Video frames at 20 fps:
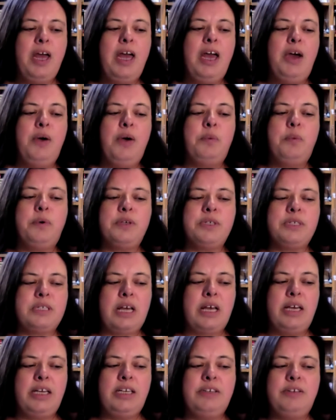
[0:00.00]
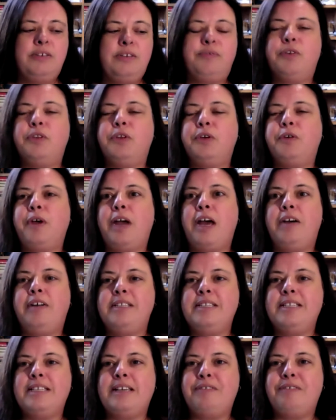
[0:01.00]
were signed for the Crown in
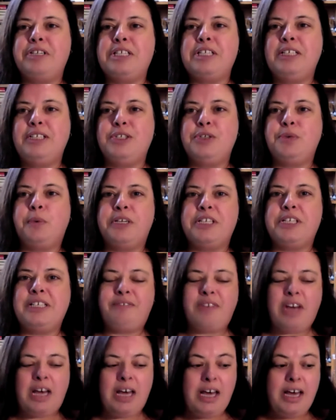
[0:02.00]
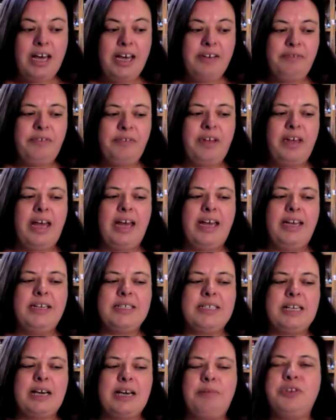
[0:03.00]
1725 and
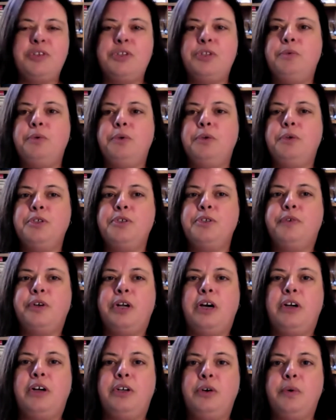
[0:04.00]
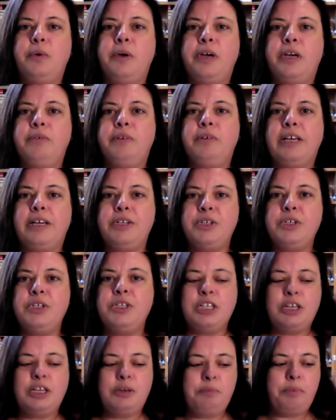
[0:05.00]
established the rules for an ongoing
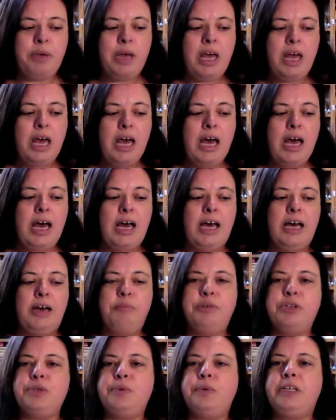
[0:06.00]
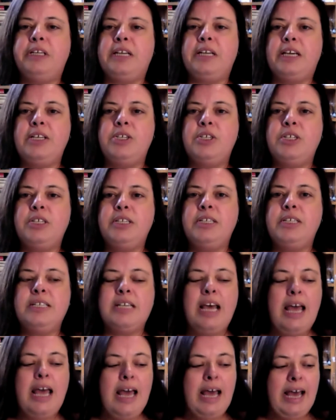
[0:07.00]
relationship between nations,
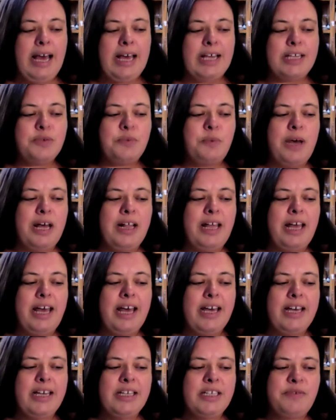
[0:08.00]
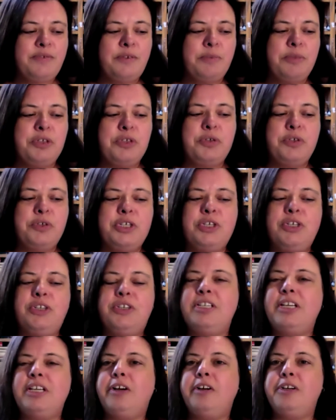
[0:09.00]
as well as from the traditional
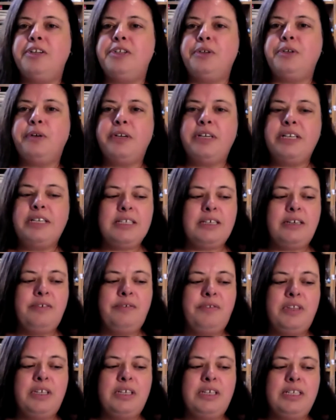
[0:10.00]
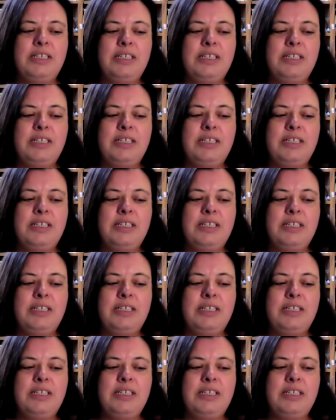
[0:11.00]
territories of the